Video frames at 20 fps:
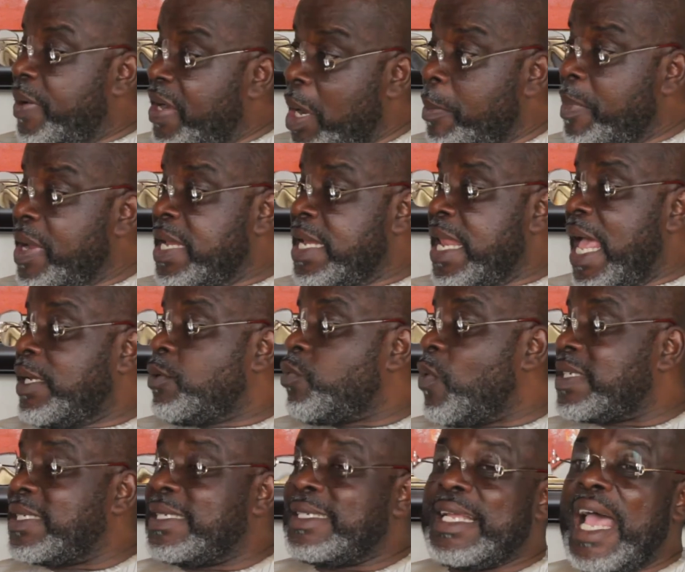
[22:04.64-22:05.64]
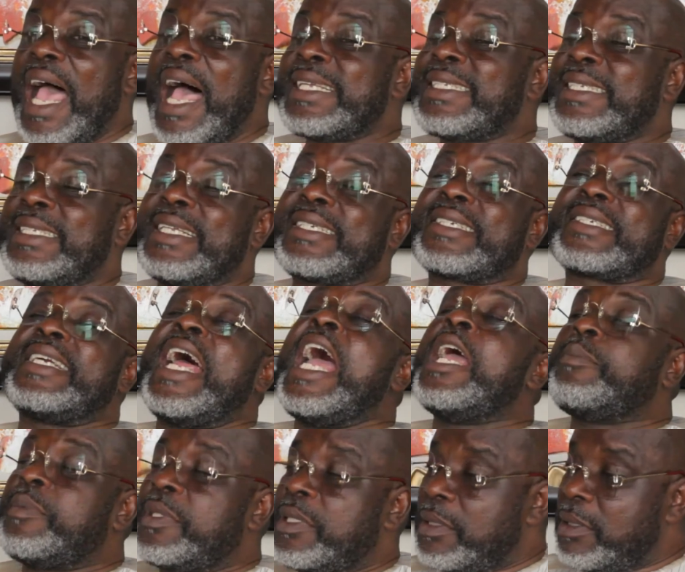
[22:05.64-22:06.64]
pyramid that was as
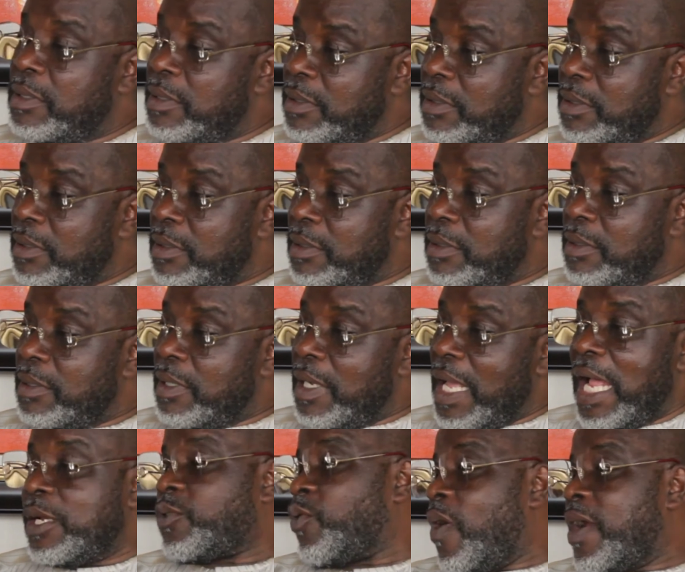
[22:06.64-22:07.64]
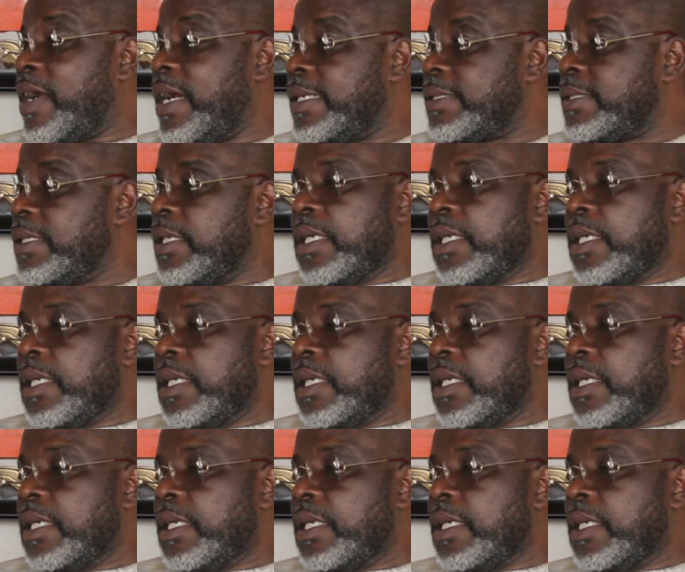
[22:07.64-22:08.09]
described at Congress.